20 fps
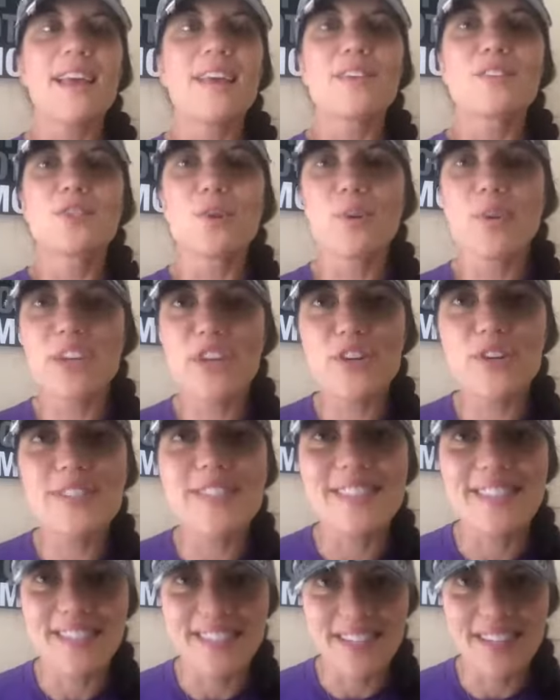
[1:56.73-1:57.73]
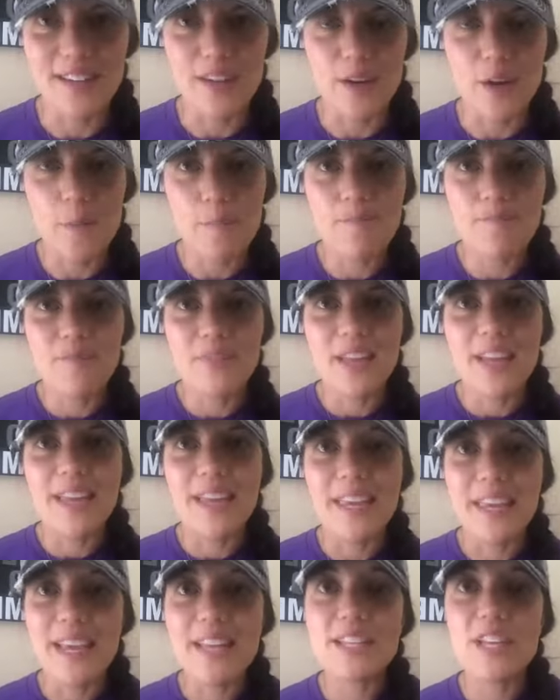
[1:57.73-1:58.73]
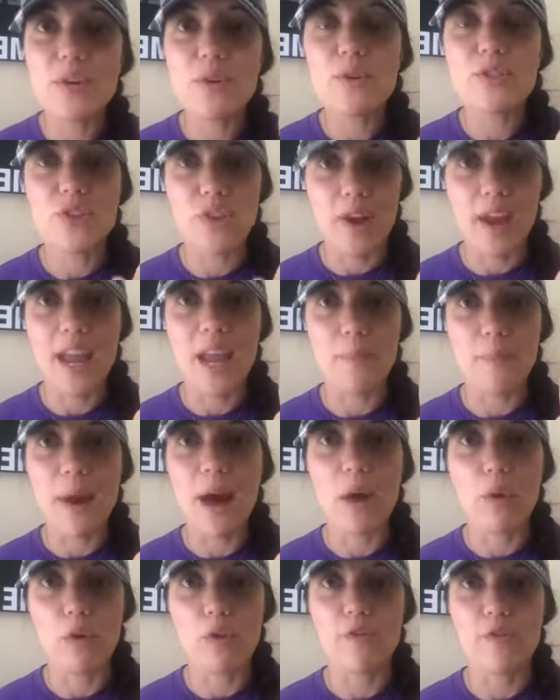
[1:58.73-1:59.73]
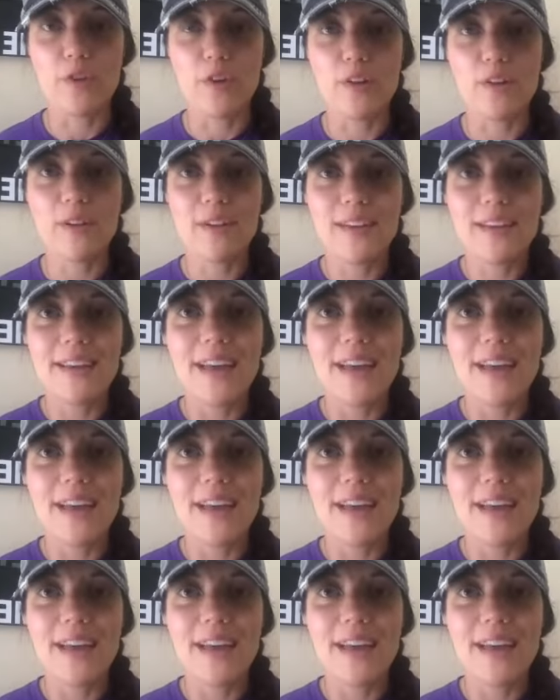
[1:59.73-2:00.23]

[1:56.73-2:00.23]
So here's the deal. Ketones are a powerful.